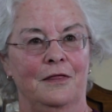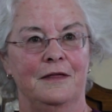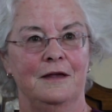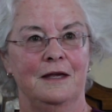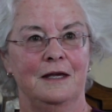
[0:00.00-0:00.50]

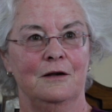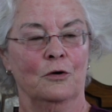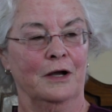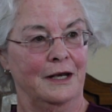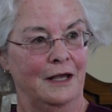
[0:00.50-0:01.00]
The
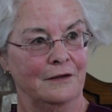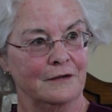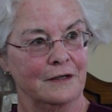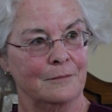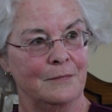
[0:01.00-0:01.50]

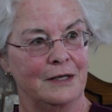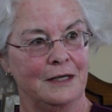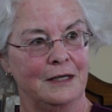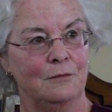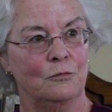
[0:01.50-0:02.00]
organizing
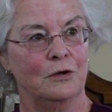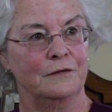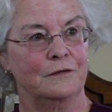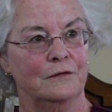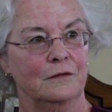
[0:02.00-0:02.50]
committee
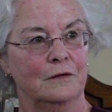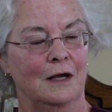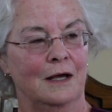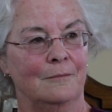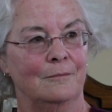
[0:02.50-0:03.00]
was
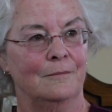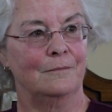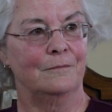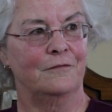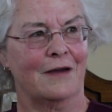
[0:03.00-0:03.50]

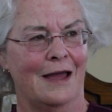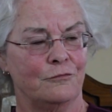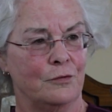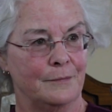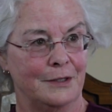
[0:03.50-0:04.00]

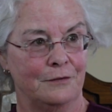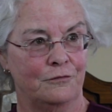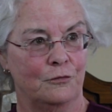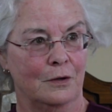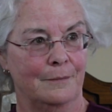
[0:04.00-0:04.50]
5 women
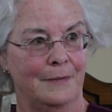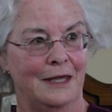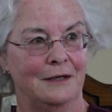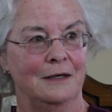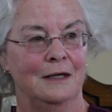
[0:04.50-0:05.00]
and 4
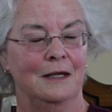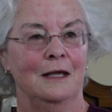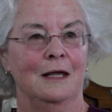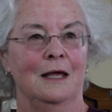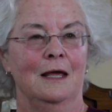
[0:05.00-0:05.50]
men.
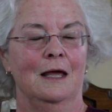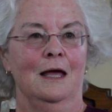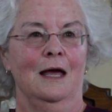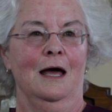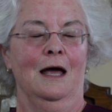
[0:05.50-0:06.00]

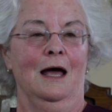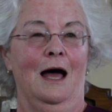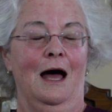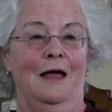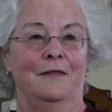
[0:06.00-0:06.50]

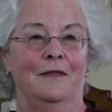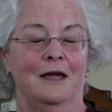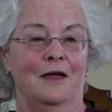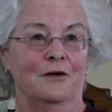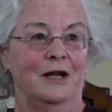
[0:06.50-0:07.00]
On
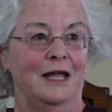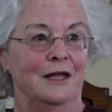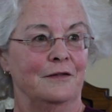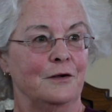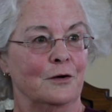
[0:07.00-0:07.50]
the other
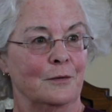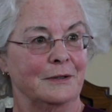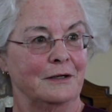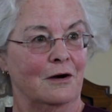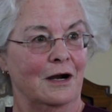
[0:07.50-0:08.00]
hand, the
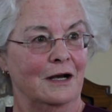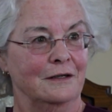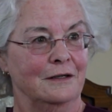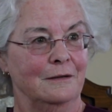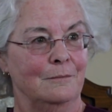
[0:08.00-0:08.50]
Urban
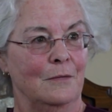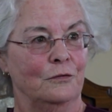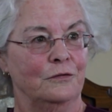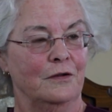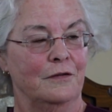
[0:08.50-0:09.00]
Garden,
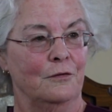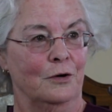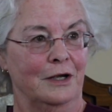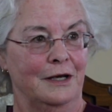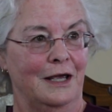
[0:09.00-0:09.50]
most of the
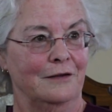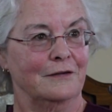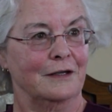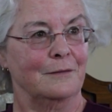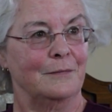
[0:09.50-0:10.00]

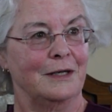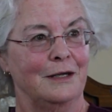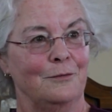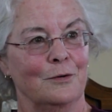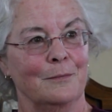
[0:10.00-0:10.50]
organizing
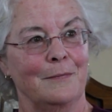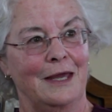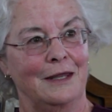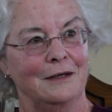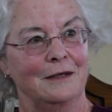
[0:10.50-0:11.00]
committee were
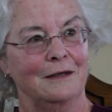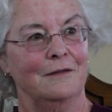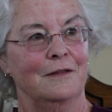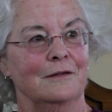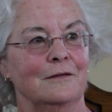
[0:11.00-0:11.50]

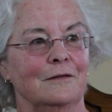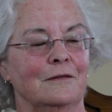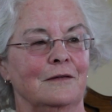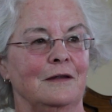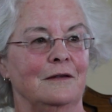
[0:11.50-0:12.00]
men.
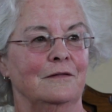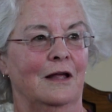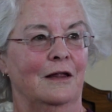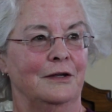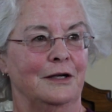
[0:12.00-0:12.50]
The
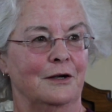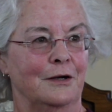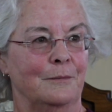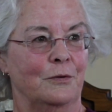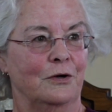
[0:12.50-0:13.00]

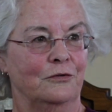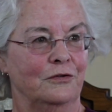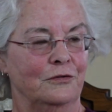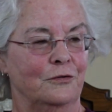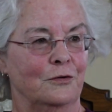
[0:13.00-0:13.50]
Solidarity
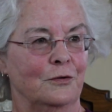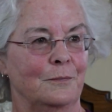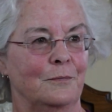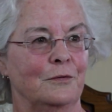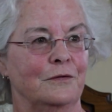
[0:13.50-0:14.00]
Purchase
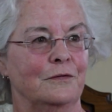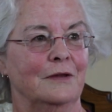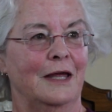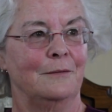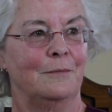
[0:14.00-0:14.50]
Group was
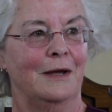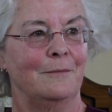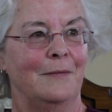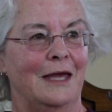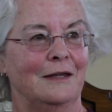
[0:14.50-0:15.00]
led by
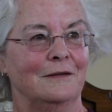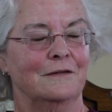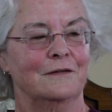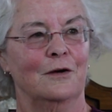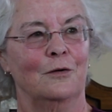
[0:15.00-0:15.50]
men.
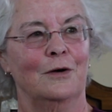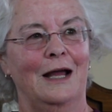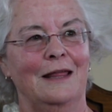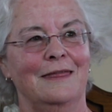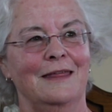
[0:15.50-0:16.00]
So
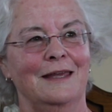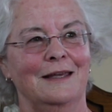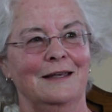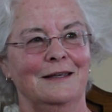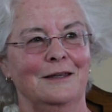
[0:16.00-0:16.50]
I
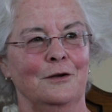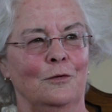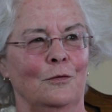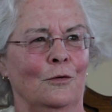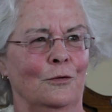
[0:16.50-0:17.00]
think,
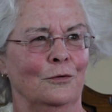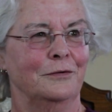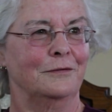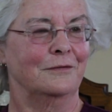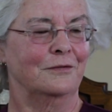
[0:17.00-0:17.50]

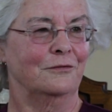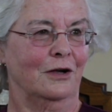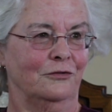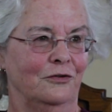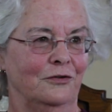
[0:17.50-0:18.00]
old
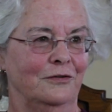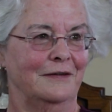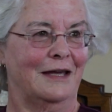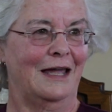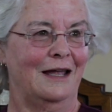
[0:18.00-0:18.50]
structures
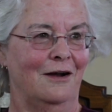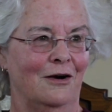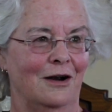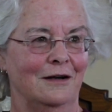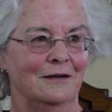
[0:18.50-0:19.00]
die
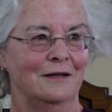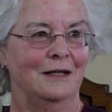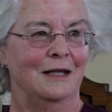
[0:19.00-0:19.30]
hard.